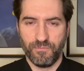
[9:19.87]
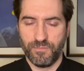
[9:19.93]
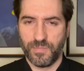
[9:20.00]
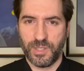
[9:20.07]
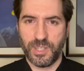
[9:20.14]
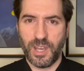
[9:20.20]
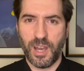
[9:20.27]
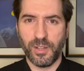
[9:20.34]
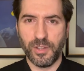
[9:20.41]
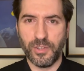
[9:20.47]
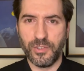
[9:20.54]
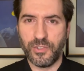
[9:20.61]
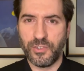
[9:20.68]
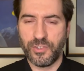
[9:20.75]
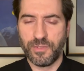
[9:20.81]

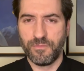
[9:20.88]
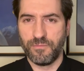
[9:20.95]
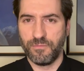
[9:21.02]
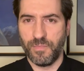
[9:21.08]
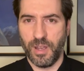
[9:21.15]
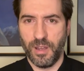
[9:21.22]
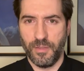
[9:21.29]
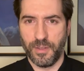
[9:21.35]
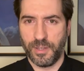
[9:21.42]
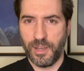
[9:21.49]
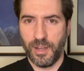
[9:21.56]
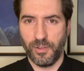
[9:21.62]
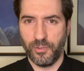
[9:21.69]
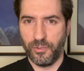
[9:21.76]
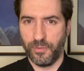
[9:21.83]
colors, uh, the
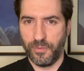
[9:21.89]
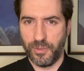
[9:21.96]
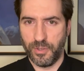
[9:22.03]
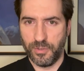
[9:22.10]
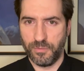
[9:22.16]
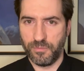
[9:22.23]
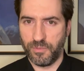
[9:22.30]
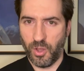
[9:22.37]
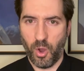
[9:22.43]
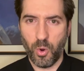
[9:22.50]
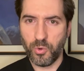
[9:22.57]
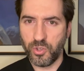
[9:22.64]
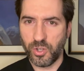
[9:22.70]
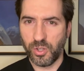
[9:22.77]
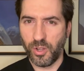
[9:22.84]
colors of the, the
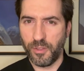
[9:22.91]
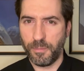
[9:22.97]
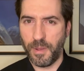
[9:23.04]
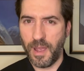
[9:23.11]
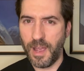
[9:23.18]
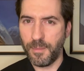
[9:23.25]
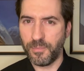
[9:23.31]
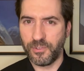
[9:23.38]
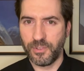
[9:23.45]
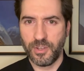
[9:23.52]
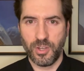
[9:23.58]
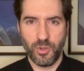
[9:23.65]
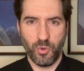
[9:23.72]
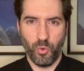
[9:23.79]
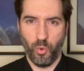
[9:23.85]
altar cloth perhaps,
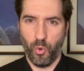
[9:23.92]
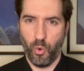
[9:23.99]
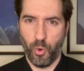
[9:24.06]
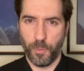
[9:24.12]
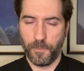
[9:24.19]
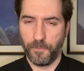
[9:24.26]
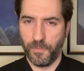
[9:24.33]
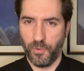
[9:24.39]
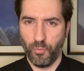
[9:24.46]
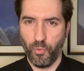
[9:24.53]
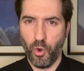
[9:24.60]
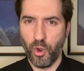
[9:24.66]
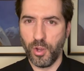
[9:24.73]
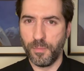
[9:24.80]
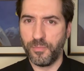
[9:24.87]
or
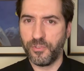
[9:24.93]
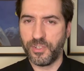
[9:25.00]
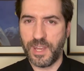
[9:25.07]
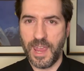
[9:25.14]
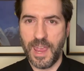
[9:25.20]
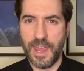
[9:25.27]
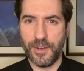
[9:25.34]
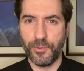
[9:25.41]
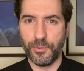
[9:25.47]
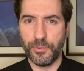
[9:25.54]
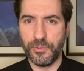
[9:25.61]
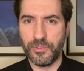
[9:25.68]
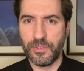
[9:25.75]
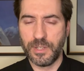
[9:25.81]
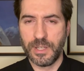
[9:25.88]
robes,
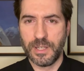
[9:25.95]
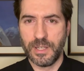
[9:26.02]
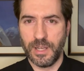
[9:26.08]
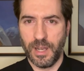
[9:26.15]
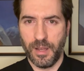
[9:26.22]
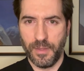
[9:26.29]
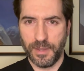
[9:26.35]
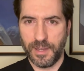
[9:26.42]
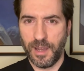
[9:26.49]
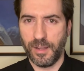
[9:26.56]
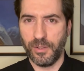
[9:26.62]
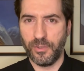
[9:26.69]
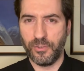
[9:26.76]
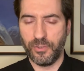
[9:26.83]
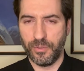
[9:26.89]
candles, uh, the
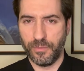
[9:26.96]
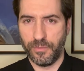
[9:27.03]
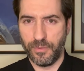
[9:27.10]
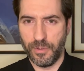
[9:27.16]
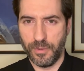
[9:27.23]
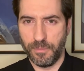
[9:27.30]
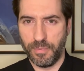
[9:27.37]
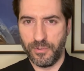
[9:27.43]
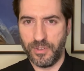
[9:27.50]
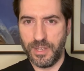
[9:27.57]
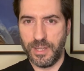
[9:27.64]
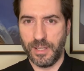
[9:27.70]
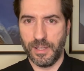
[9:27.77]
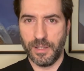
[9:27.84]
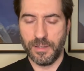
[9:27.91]
colors of the
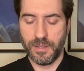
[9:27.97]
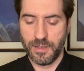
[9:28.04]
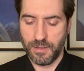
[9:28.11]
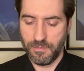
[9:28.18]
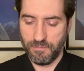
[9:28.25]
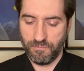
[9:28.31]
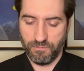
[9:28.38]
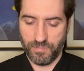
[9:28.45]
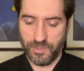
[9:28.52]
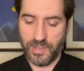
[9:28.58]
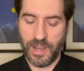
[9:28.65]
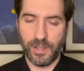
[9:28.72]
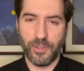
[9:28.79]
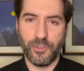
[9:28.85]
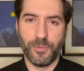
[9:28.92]
particular
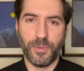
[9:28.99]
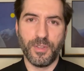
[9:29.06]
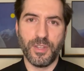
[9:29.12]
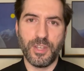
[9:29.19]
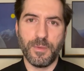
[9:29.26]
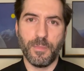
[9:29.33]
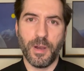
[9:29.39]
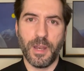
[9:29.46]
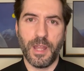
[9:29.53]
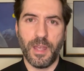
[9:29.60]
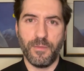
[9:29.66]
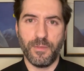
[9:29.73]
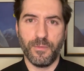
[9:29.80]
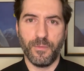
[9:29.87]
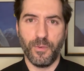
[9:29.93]
talisman that you might
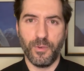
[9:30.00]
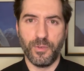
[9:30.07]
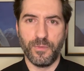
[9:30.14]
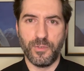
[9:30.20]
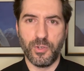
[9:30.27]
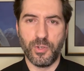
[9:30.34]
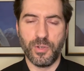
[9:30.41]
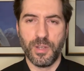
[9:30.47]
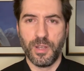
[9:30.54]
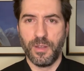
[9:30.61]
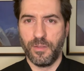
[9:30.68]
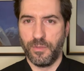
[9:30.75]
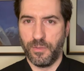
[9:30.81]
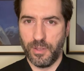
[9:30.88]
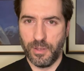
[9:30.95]
have in front of you,
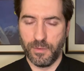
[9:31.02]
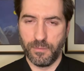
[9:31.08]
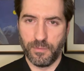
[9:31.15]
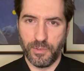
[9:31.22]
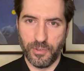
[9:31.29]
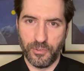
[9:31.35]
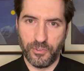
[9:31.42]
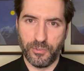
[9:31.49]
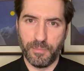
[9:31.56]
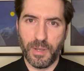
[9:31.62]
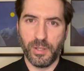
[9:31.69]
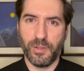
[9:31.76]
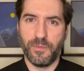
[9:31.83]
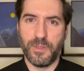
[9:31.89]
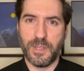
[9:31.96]
the, the
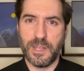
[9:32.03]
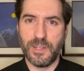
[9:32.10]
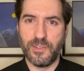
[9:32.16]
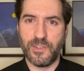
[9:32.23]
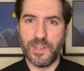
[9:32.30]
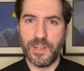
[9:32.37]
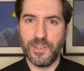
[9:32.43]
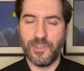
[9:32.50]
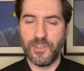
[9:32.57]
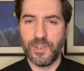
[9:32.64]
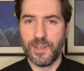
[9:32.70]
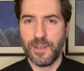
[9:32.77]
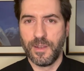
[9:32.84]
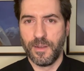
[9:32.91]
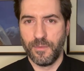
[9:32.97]
smell of the incense,
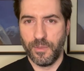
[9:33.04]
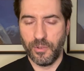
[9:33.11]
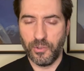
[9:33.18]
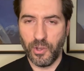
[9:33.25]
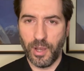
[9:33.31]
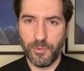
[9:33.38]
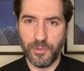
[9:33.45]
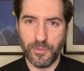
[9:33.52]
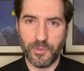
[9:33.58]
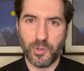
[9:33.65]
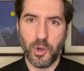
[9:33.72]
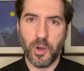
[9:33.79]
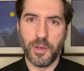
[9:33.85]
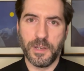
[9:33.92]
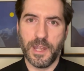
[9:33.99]
the types of
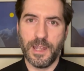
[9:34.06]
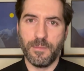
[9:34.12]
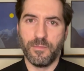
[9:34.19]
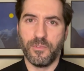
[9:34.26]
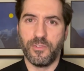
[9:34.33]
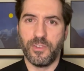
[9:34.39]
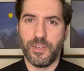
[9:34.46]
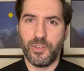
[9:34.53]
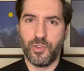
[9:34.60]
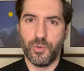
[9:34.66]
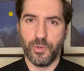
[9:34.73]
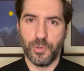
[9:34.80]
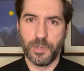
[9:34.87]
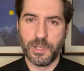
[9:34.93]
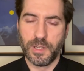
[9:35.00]
God names that
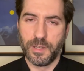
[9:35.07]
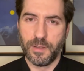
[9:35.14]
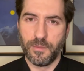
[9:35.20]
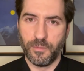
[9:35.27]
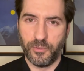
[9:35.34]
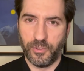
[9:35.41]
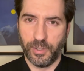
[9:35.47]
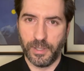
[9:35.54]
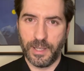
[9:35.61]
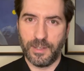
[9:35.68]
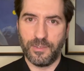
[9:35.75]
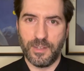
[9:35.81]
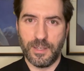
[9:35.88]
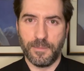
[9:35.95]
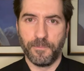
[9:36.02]
you're
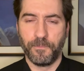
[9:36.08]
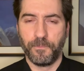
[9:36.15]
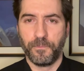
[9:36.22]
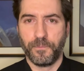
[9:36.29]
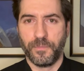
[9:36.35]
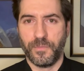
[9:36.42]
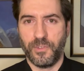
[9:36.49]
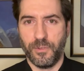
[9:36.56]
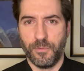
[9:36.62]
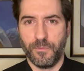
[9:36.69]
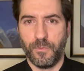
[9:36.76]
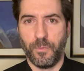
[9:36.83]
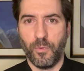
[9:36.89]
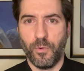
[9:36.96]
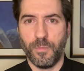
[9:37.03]
selecting to
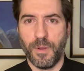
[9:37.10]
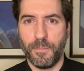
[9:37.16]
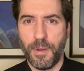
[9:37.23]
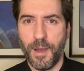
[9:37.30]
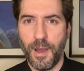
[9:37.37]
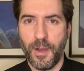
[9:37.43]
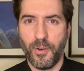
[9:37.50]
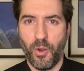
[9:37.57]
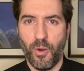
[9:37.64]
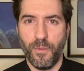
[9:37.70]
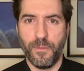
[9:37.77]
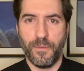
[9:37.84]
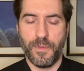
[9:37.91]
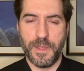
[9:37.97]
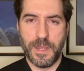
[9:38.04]
form a part
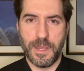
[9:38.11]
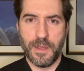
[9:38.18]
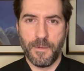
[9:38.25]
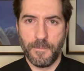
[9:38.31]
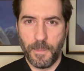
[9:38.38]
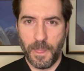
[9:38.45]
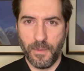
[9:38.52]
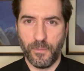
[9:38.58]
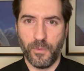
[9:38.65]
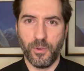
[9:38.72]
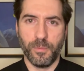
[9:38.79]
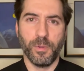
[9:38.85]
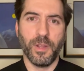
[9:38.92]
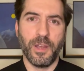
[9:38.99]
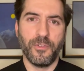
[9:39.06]
of the
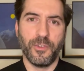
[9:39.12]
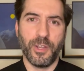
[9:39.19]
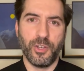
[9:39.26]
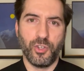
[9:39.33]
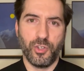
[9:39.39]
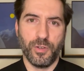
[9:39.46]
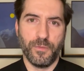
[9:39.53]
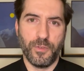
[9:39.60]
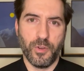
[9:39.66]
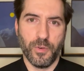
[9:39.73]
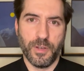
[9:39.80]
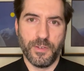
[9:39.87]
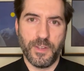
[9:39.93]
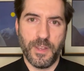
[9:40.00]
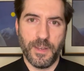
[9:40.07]
verbalization of your
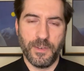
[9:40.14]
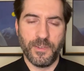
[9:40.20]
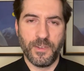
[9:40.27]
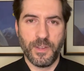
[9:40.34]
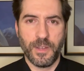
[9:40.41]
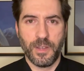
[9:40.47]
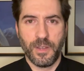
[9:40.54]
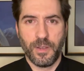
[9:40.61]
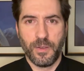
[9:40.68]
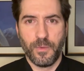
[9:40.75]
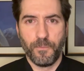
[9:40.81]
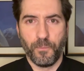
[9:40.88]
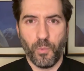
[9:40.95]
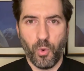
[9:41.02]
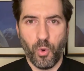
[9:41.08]
intent.
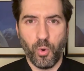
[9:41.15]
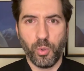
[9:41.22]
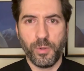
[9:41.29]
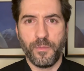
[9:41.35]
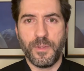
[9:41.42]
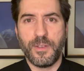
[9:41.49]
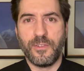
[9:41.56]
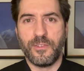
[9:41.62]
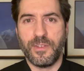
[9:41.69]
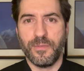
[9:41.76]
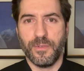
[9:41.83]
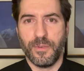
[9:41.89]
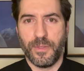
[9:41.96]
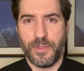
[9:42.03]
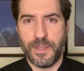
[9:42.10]
All of these
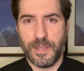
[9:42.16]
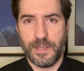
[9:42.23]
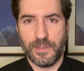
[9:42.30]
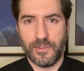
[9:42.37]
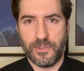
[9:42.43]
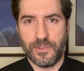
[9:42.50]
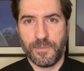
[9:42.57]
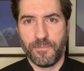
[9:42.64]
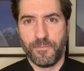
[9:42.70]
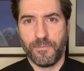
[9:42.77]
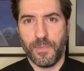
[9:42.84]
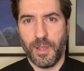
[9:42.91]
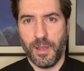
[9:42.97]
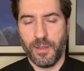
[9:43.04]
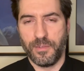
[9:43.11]
different things
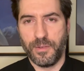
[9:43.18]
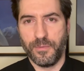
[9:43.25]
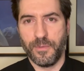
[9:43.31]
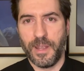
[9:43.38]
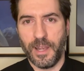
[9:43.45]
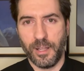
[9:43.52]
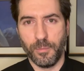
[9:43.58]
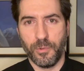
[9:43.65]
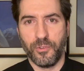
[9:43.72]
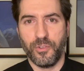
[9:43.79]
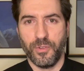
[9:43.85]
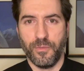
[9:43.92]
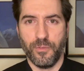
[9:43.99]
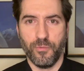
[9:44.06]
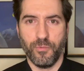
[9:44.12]
are different elements
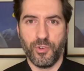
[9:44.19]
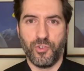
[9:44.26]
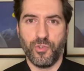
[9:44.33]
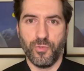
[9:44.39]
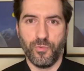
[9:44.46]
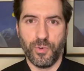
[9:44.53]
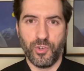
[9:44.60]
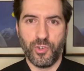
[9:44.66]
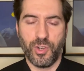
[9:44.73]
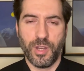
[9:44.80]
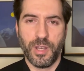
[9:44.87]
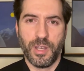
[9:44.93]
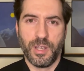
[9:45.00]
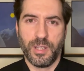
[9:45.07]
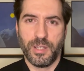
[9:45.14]
of the ritual which
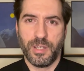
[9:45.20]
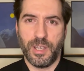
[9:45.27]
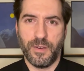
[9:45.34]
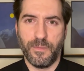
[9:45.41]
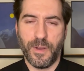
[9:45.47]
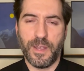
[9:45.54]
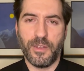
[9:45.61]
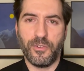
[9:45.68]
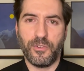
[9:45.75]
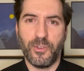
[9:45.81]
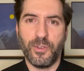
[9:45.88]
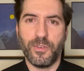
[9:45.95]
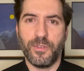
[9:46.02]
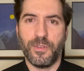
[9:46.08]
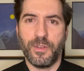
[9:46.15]
convey a
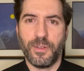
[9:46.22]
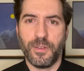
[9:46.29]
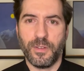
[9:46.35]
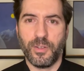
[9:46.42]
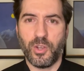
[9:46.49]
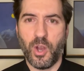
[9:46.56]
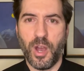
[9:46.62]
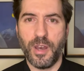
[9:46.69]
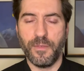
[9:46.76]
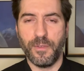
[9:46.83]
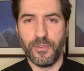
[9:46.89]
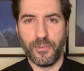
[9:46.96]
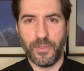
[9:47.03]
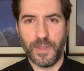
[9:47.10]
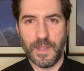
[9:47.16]
certain kind of
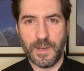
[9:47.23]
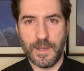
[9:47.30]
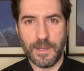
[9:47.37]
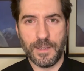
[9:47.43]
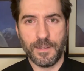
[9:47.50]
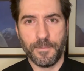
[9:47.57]
aesthetic.